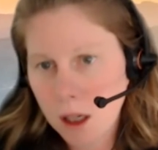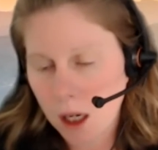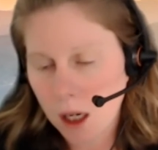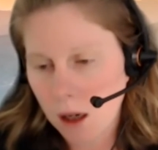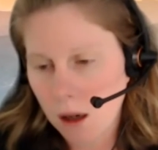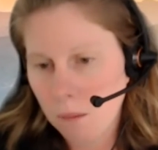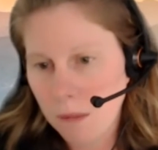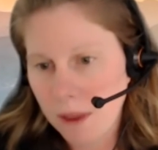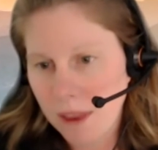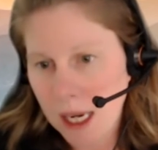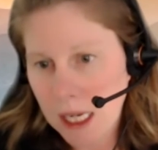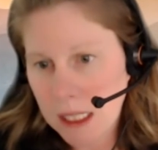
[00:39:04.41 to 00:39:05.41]

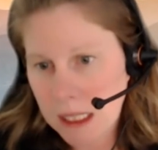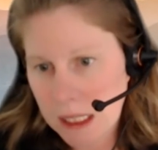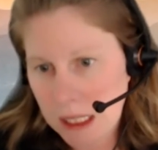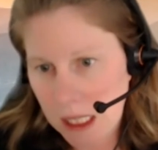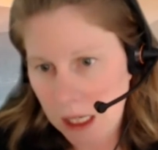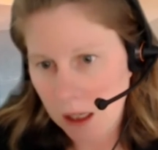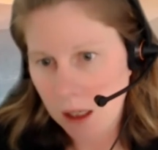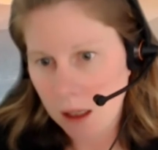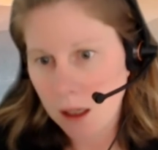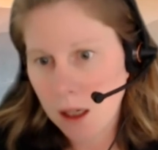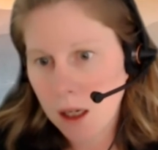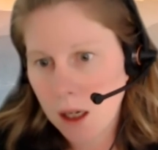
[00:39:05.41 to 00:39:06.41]
That
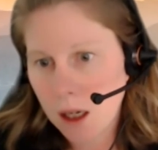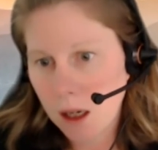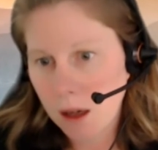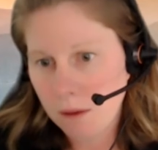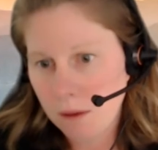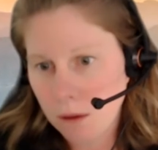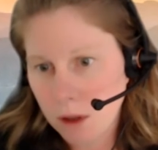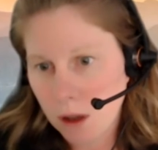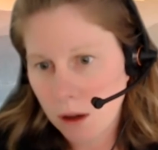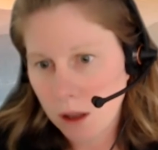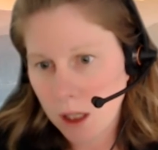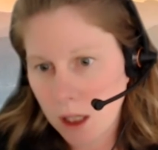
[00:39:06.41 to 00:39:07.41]
said, if you're
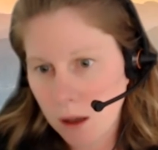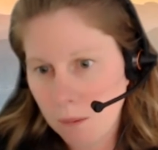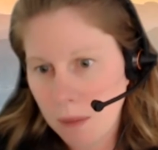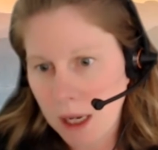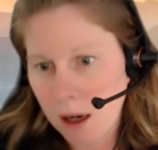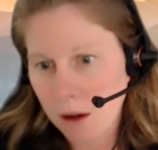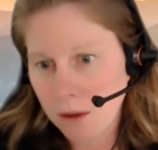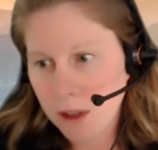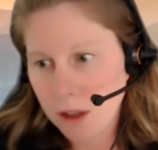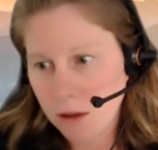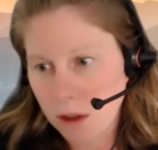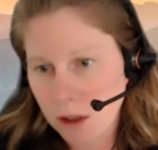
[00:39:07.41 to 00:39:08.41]
talking about
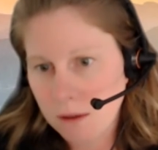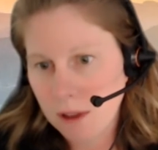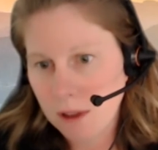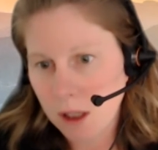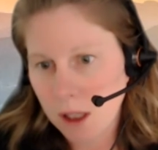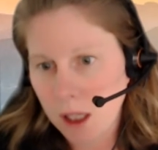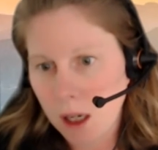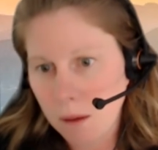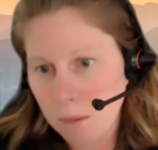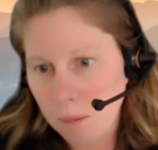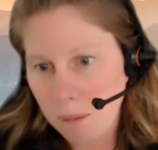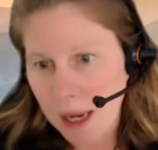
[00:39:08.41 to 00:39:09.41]
just feeling
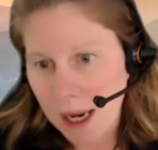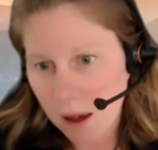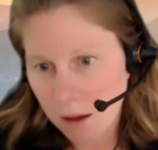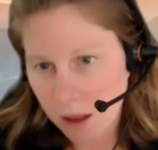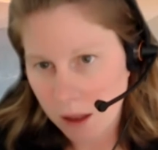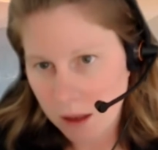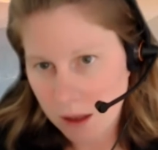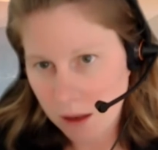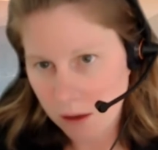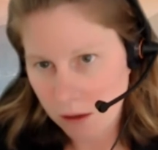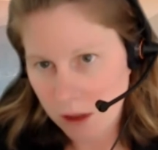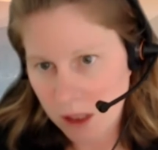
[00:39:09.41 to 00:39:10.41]
unbalanced,
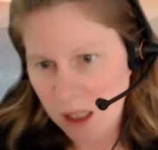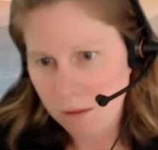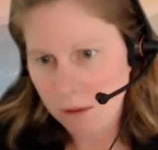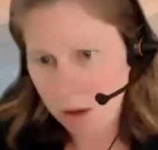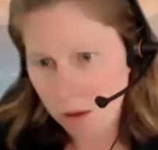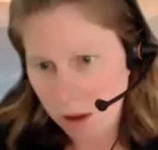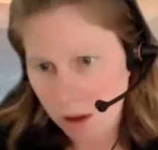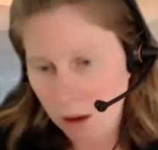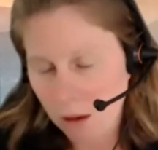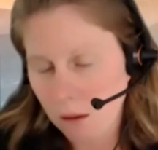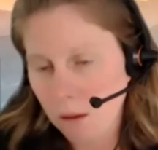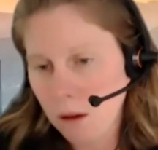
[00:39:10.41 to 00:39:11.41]
because you said
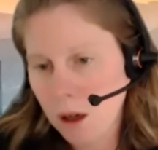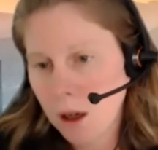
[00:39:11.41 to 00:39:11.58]
vertigo,